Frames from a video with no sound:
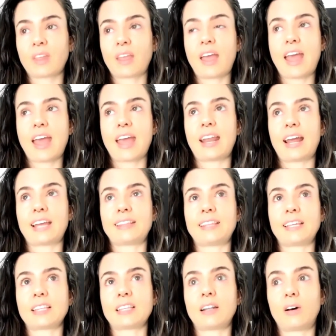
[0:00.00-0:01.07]
And I
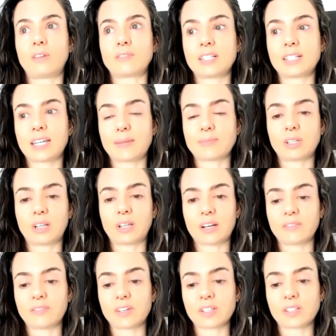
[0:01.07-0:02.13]
think that oftentimes a lot
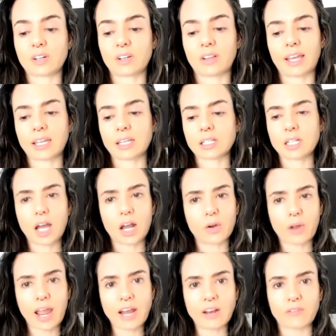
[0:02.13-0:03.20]
of us are like, it's not
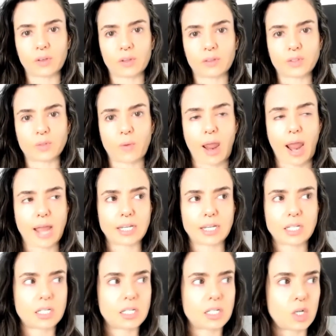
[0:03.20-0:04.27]
okay to feel this way. I
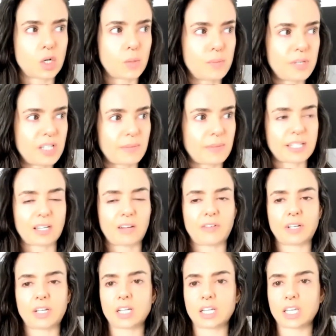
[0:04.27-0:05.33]
need to, busy myself. I
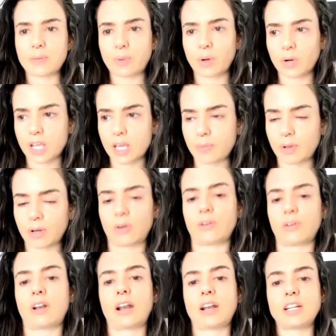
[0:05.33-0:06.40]
need to keep on keeping on,
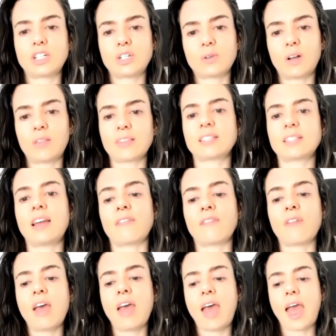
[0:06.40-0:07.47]
and I need to do all this stuff.
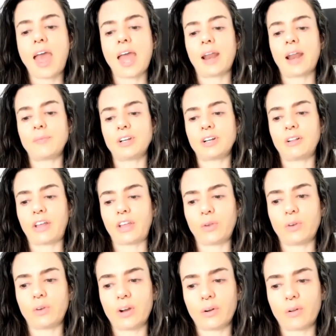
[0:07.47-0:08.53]
And I'm here to let you
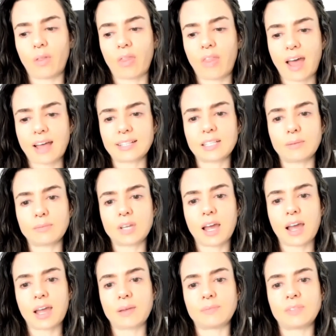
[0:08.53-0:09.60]
know that
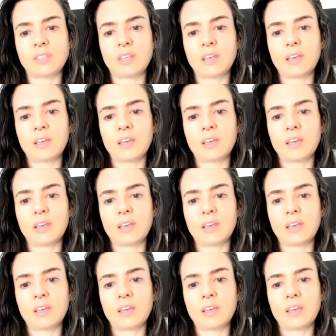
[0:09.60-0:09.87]
sometimes